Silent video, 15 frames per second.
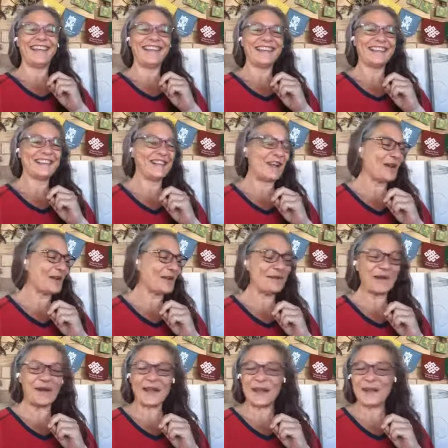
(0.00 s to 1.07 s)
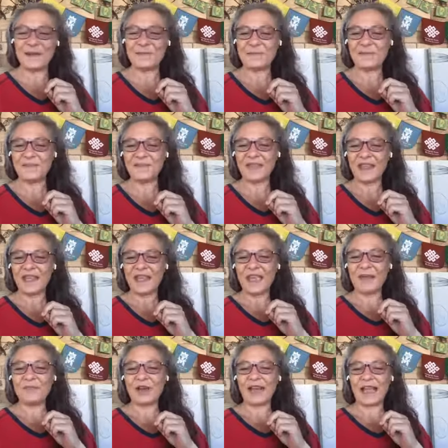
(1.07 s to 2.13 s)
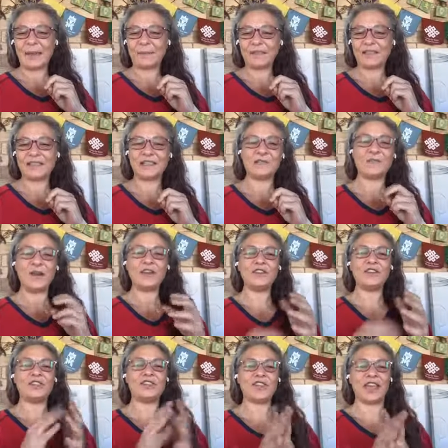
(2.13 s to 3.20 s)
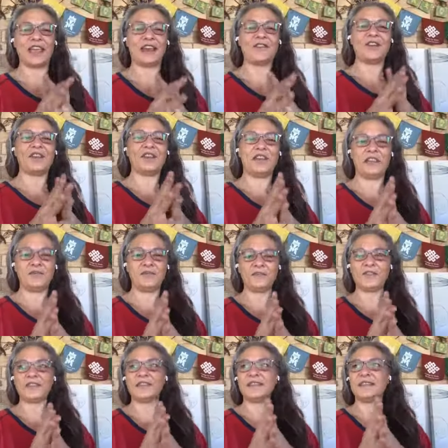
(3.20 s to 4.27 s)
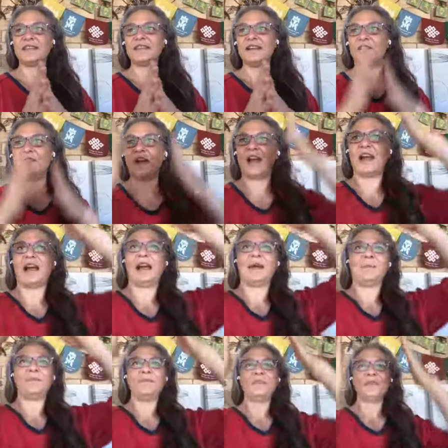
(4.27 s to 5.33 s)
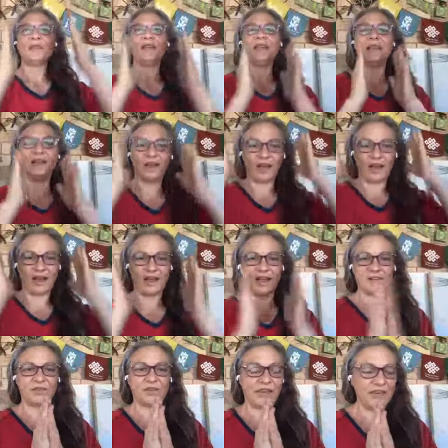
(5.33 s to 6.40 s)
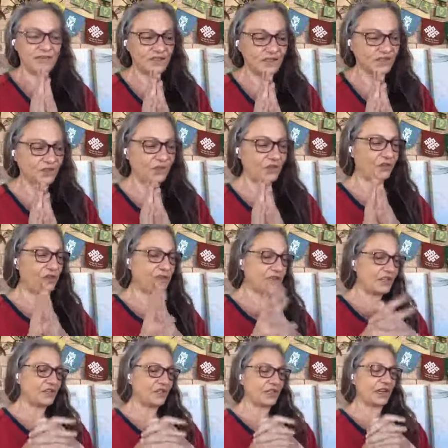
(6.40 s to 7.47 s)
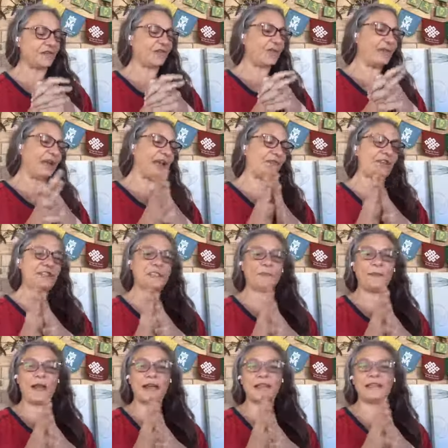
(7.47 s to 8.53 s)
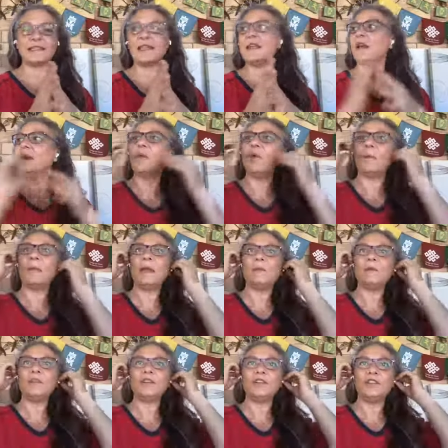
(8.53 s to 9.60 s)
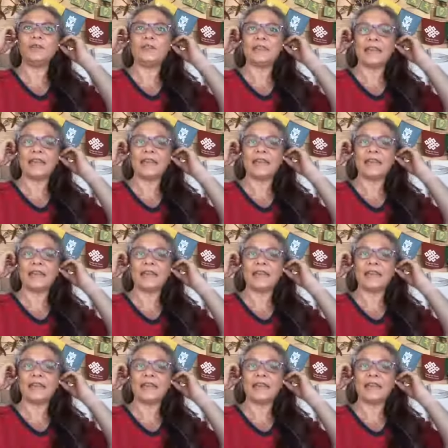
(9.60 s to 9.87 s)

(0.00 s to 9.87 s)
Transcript: so, um, and what happens is, is when you share and you gift, um, I call it in service, and you come from a loving space, what people can do is